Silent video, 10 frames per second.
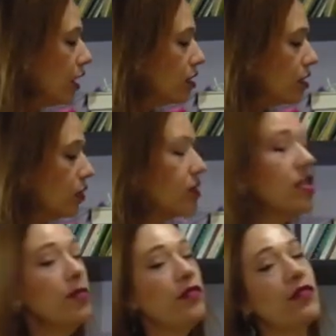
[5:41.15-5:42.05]
So
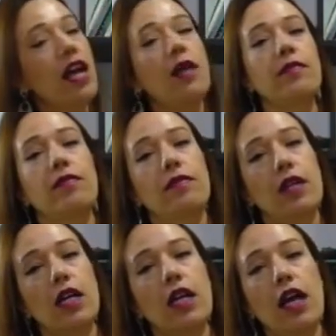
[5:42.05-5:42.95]
some of them
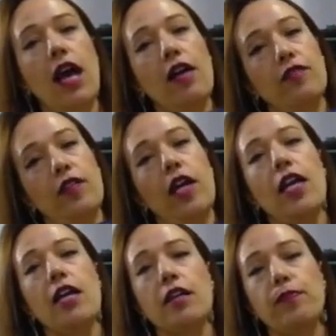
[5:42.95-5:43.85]
have
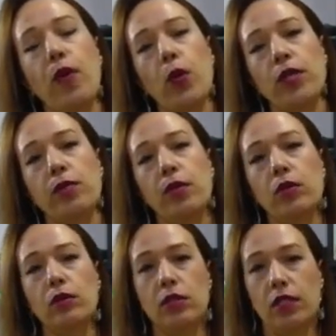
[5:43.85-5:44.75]
a
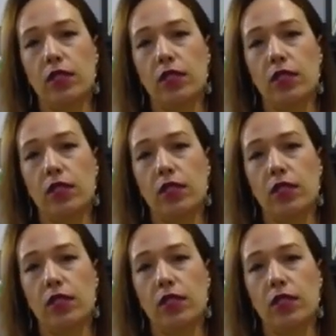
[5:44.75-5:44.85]
portable